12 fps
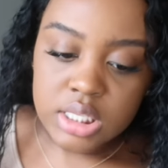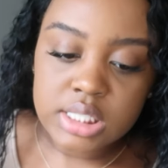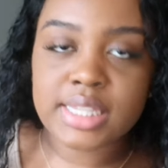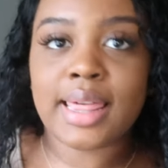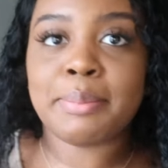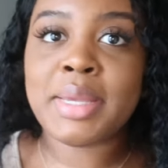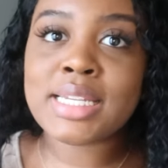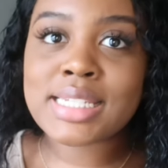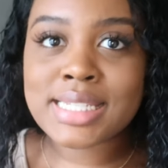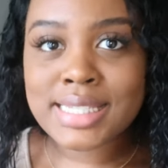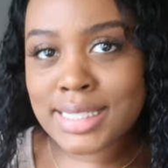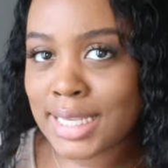So let me
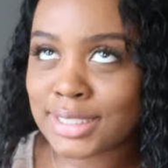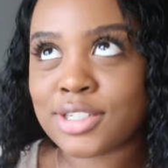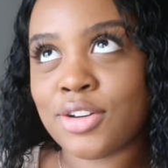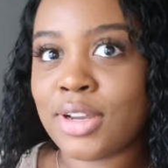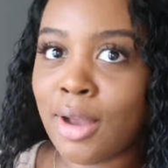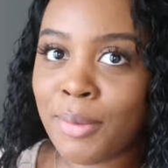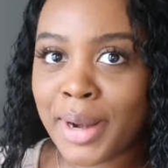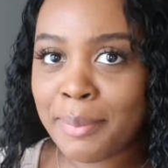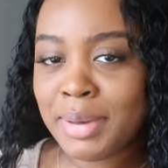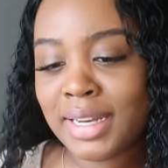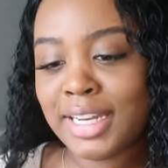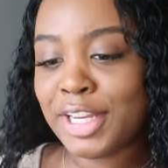just show y'all what I
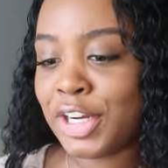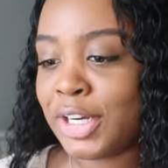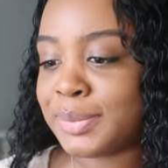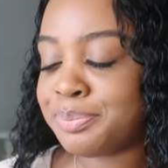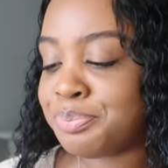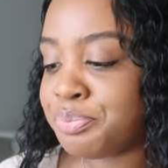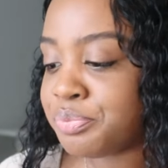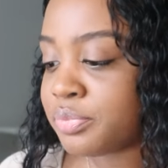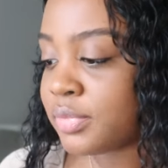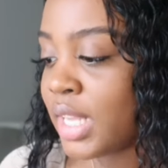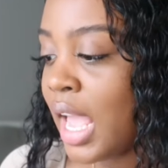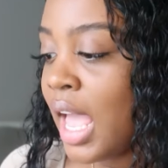put in here.
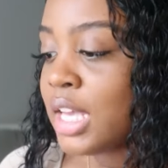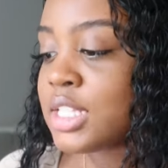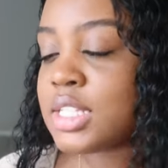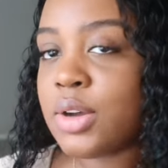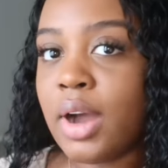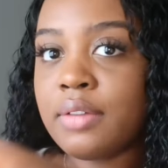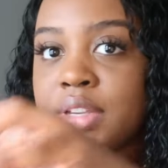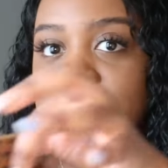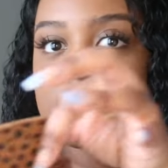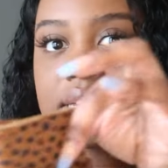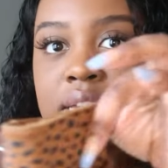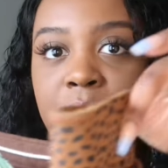So
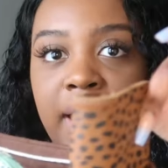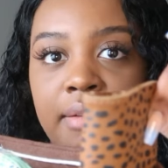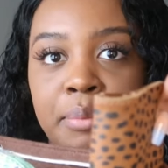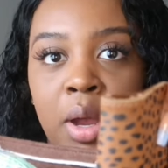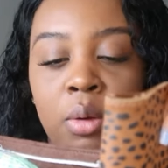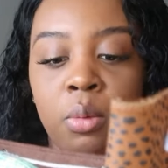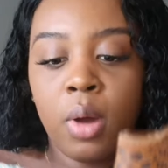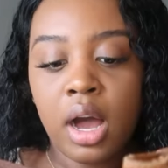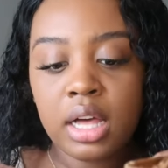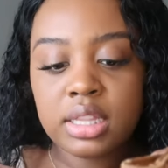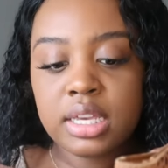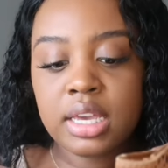obviously we have my
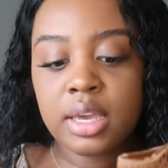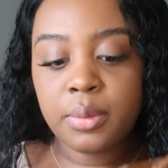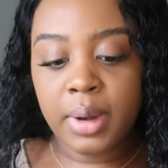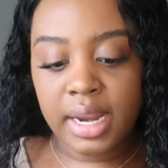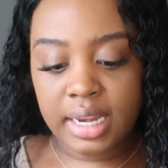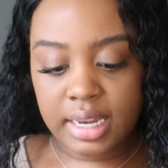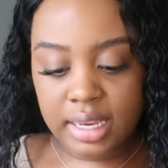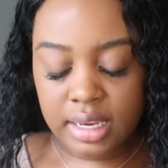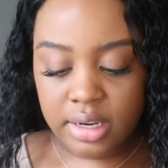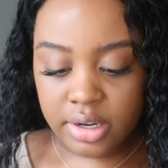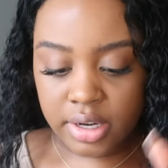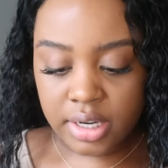wallet right
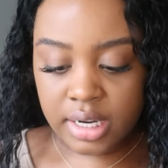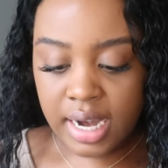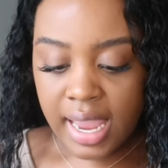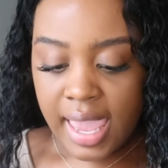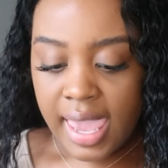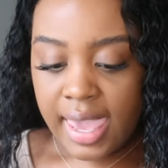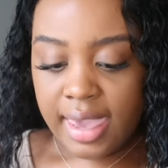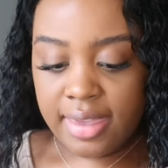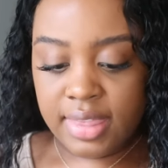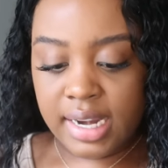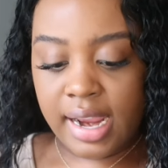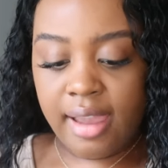here
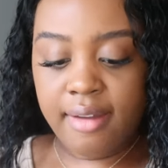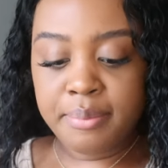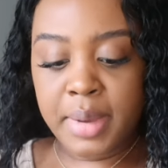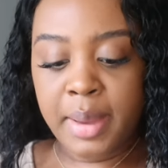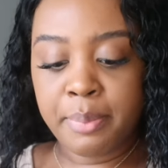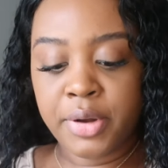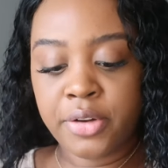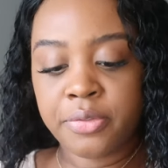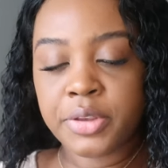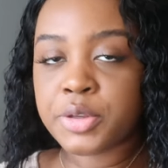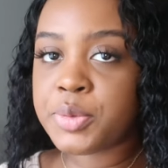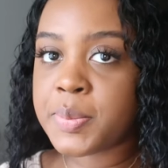and then I have my
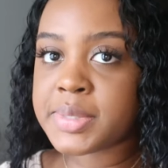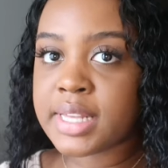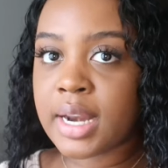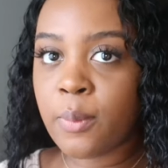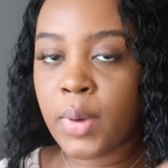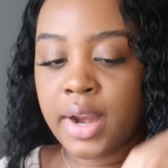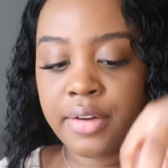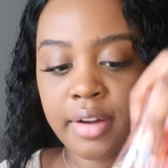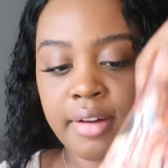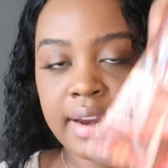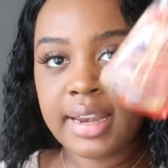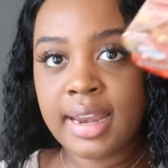perfumes that I'm wearing
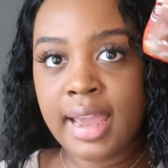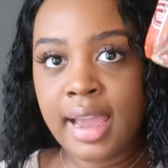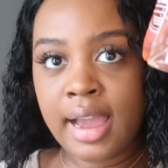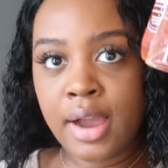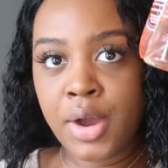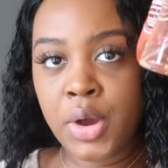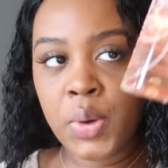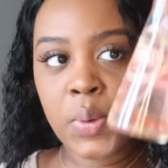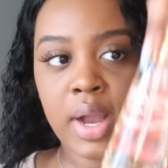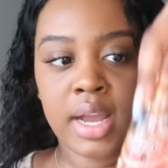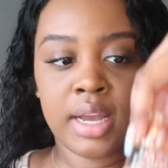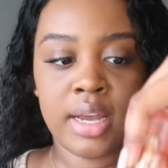right now.
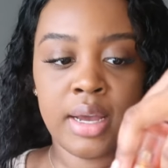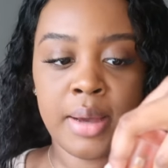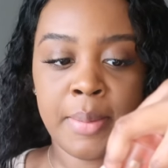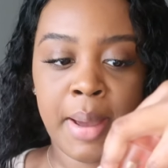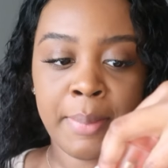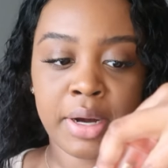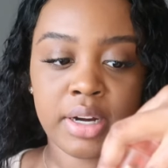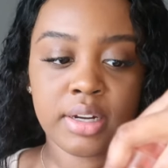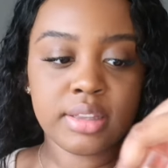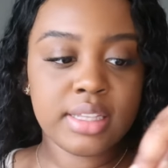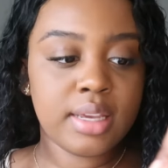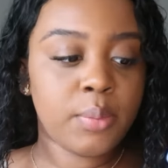Um, I'm
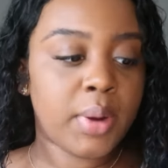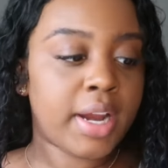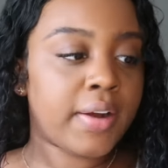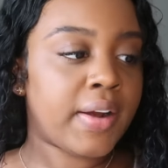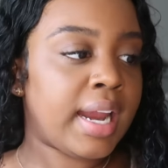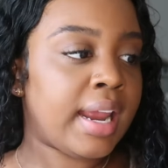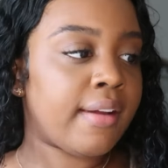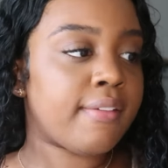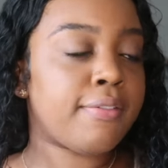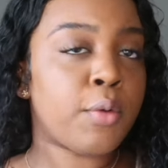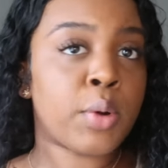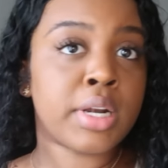currently wearing
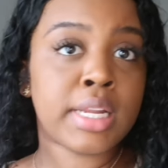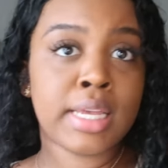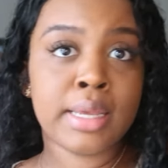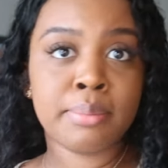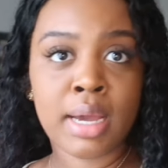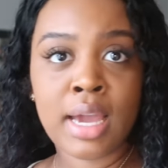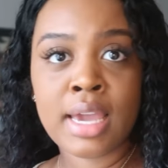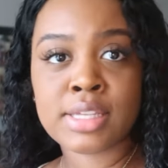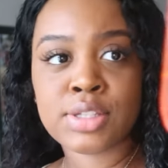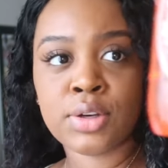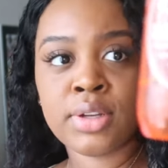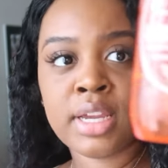40 by
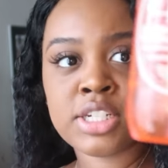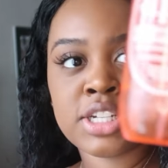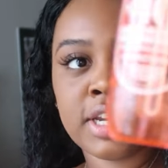Sol de